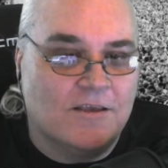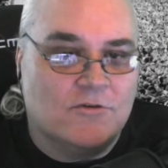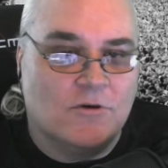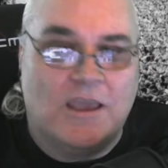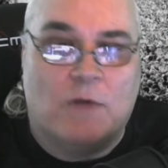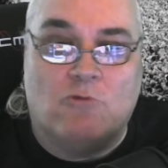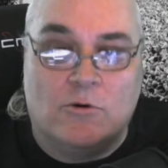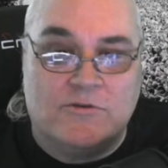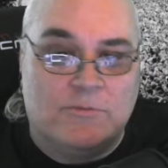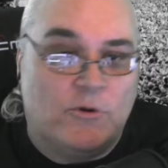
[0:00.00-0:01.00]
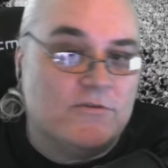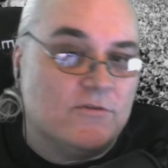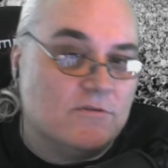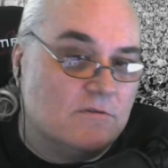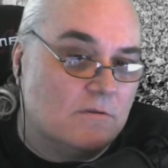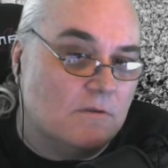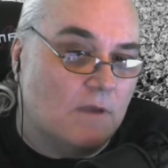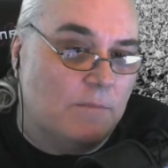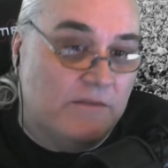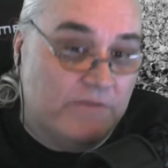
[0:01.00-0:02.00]
So, again, we're rolling with some Oasis. I
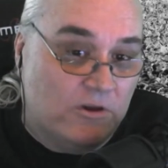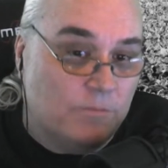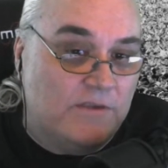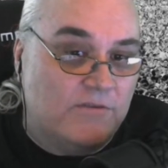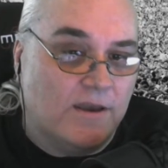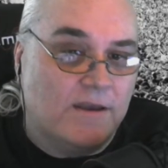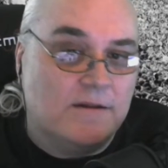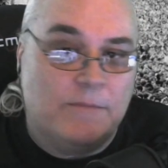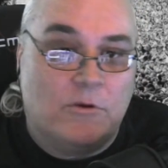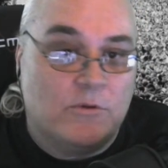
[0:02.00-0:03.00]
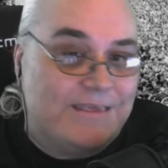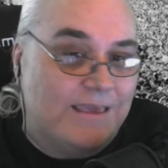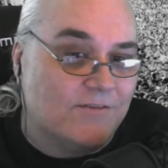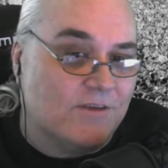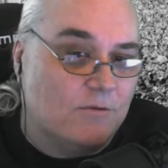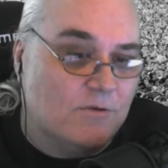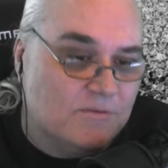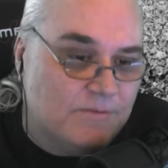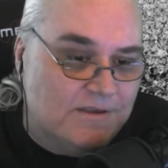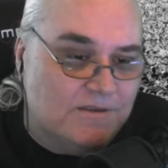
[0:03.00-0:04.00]
believe another B-side. Let me know what the A-side was,
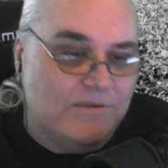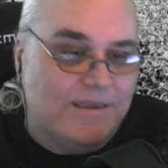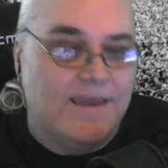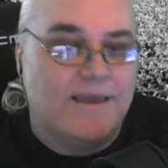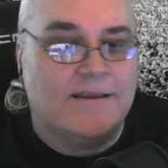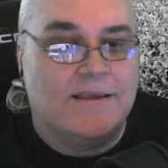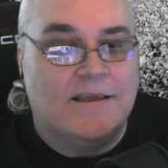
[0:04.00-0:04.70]
please, if you can.